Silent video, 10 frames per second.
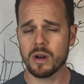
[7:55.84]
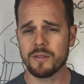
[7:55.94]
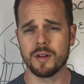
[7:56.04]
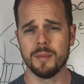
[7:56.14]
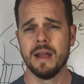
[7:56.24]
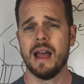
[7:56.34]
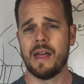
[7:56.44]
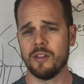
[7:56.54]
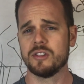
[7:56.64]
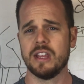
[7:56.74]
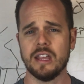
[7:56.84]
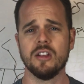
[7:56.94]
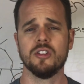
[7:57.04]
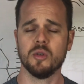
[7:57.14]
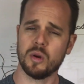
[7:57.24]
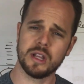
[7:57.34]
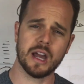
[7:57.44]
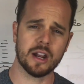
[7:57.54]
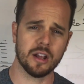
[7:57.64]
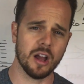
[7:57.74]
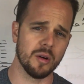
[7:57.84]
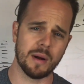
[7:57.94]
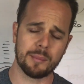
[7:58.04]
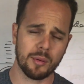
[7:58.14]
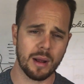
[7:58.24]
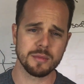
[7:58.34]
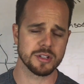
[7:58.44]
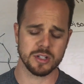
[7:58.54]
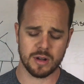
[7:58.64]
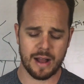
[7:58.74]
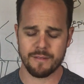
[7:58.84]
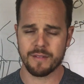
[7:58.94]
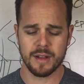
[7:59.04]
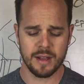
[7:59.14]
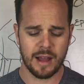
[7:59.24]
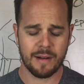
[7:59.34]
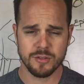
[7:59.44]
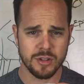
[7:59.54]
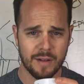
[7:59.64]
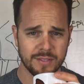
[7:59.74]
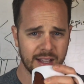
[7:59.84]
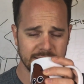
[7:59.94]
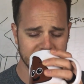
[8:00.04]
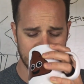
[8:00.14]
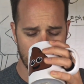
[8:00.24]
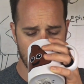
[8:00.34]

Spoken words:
of them, and they'll take you to where you gotta go. I promise you, I've tested it.